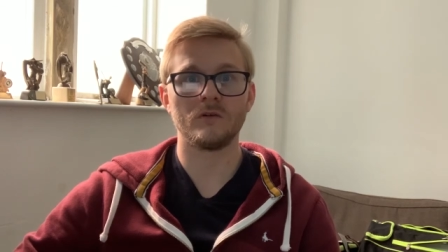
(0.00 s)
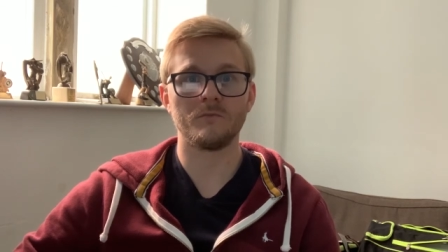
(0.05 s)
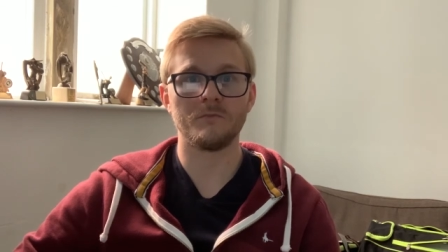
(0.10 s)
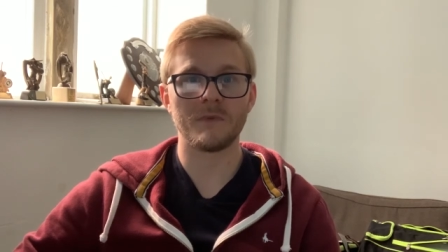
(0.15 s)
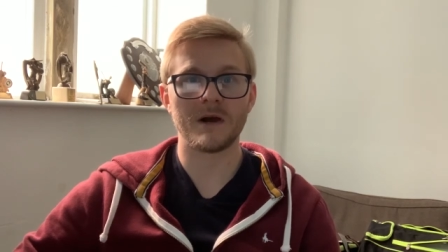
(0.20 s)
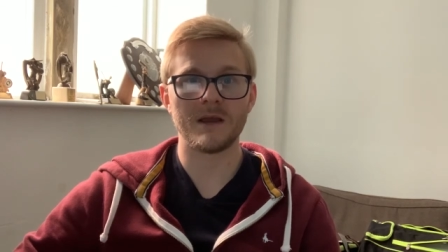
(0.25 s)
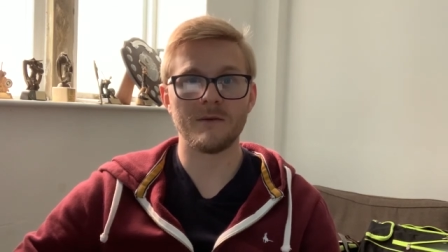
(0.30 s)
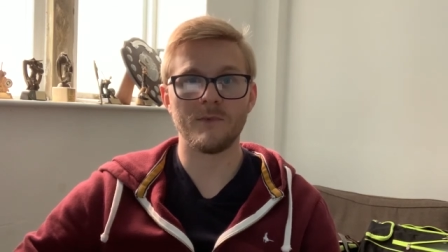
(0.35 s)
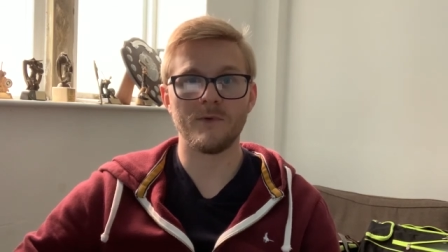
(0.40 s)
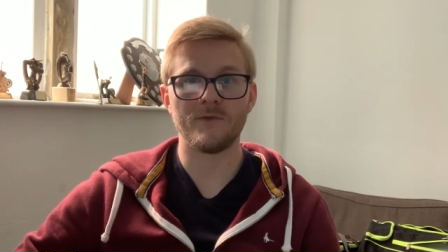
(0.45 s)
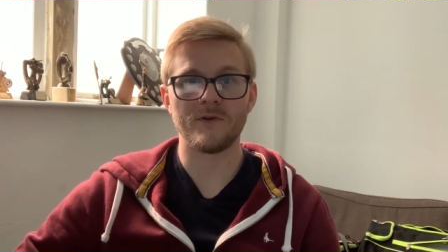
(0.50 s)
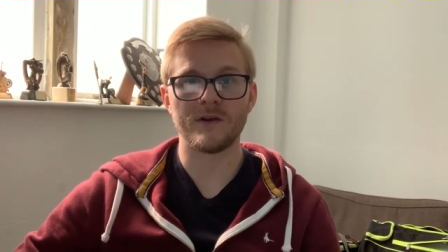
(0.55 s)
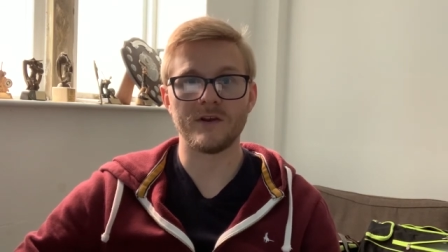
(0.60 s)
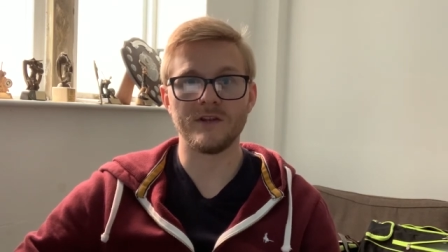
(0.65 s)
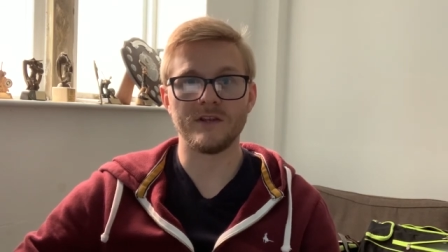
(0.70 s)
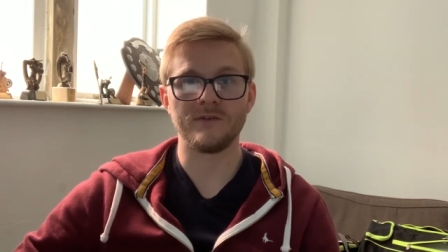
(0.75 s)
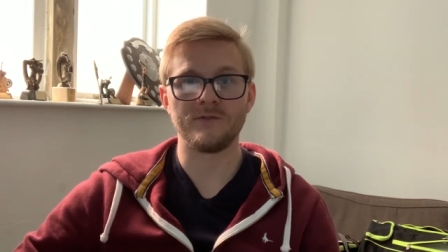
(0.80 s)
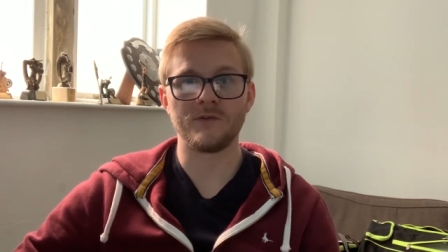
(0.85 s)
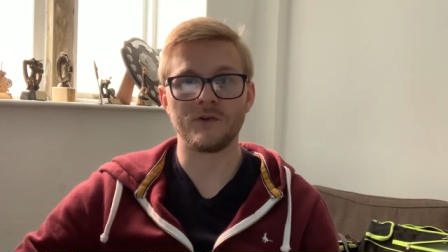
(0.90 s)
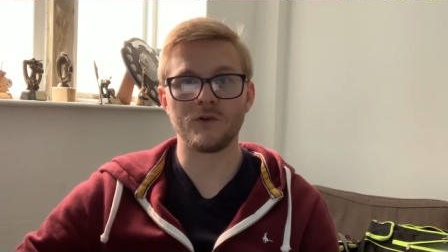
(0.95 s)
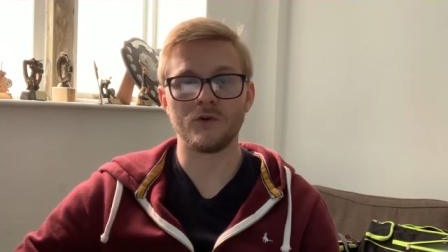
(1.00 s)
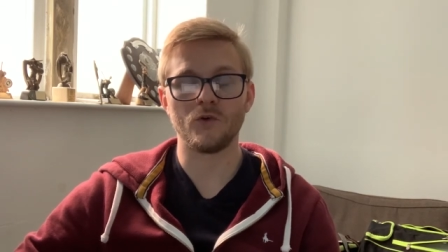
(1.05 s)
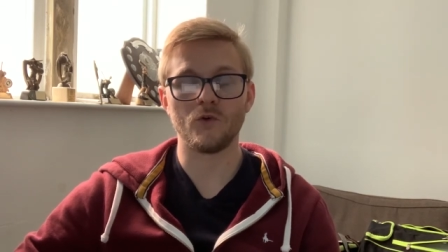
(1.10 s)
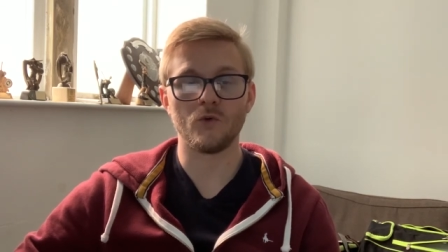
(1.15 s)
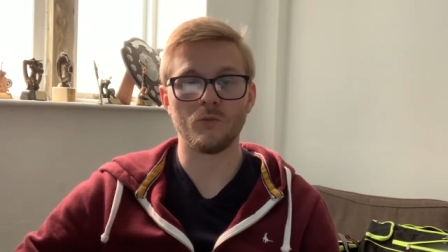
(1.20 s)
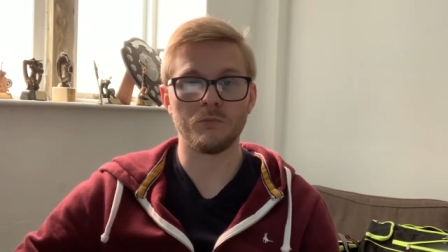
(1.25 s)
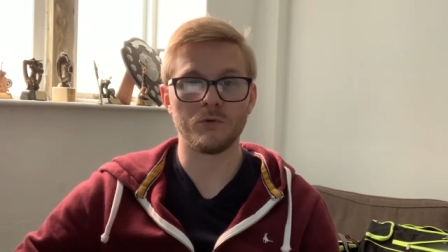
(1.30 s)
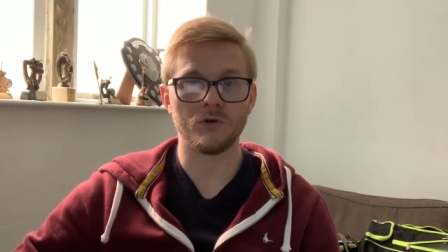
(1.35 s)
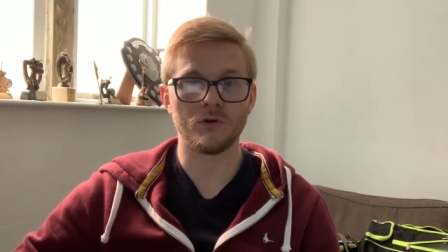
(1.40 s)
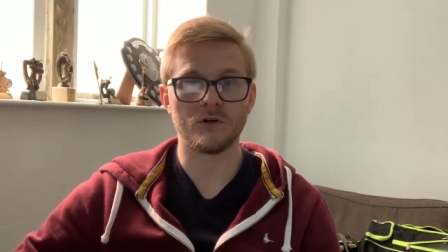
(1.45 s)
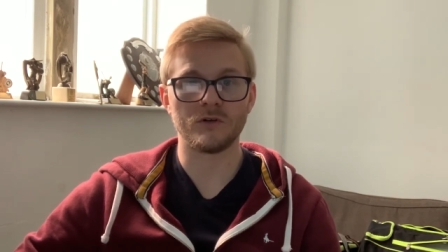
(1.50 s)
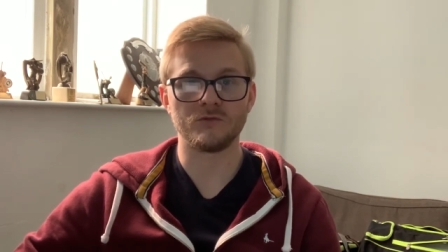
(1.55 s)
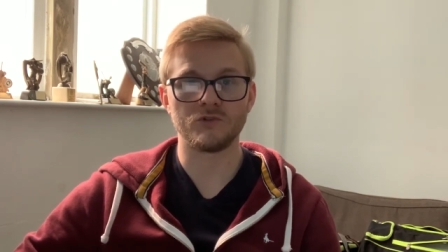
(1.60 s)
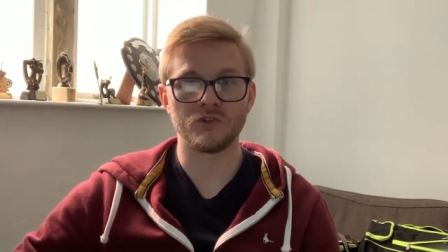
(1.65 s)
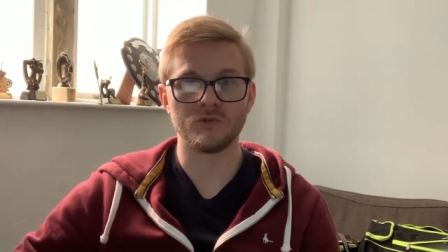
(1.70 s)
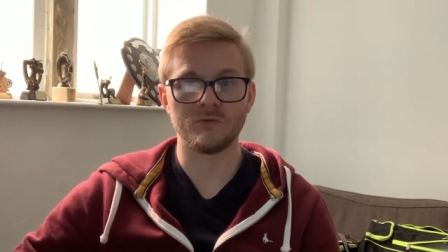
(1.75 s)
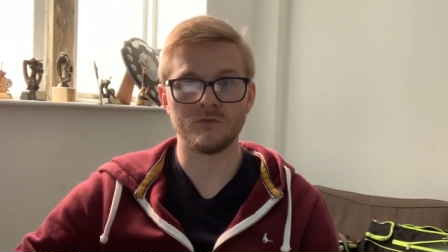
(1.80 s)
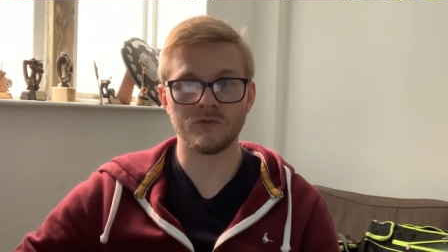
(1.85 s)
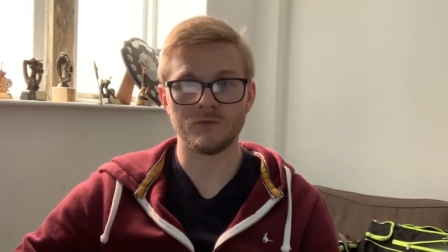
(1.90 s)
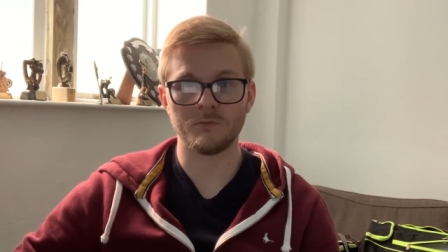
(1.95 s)
It might be very difficult, but
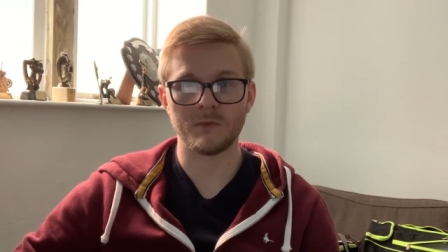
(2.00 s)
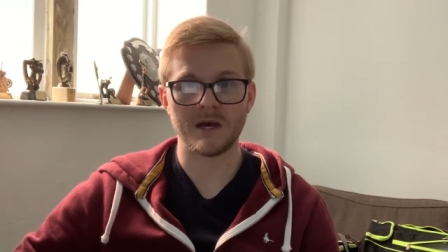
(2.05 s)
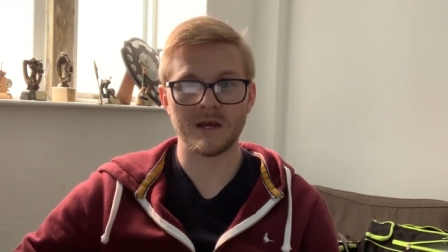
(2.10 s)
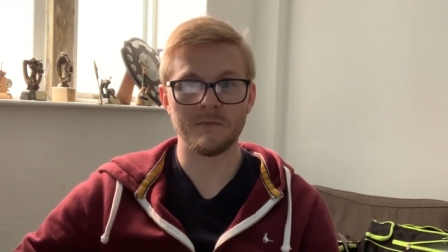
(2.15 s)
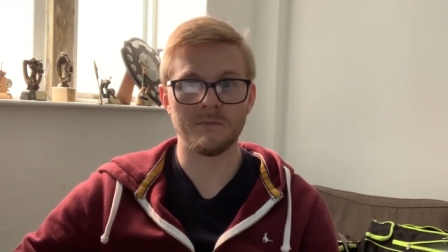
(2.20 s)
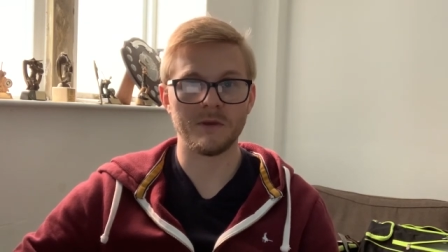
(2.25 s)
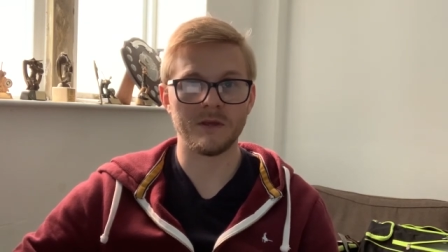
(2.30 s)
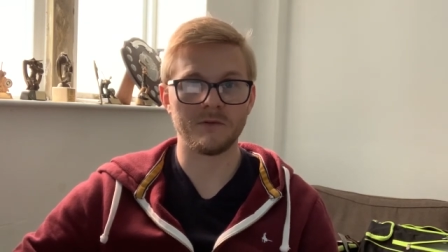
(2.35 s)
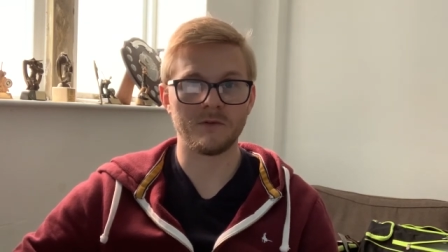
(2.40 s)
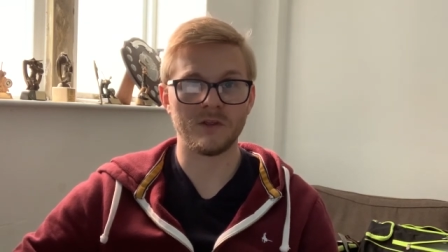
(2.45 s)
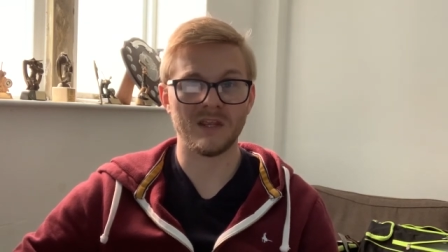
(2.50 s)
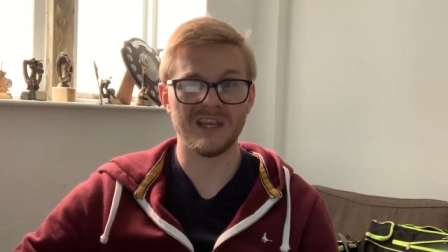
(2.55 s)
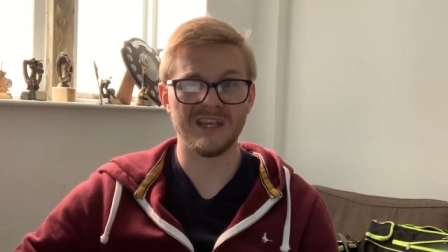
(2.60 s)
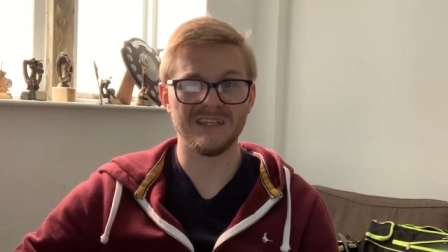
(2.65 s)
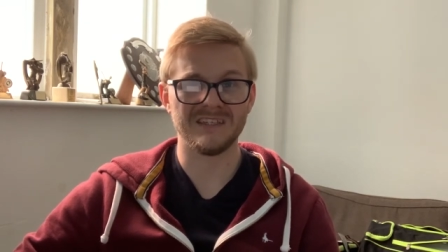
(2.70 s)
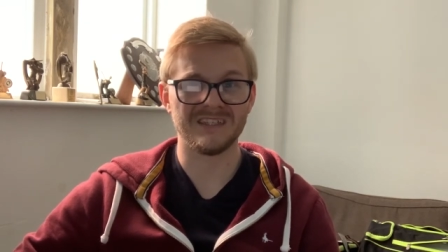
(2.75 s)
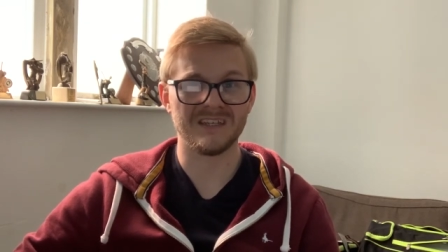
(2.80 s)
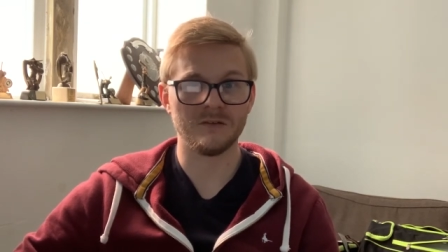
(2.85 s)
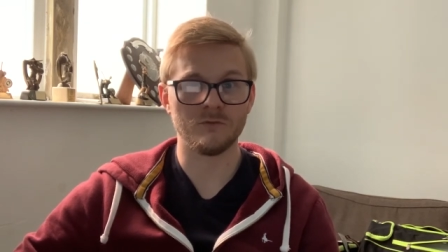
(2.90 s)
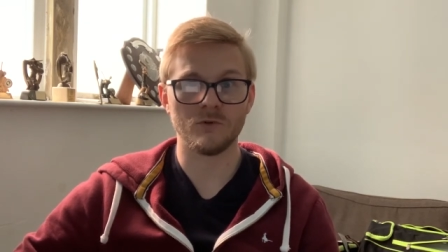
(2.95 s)
some of them might be easy.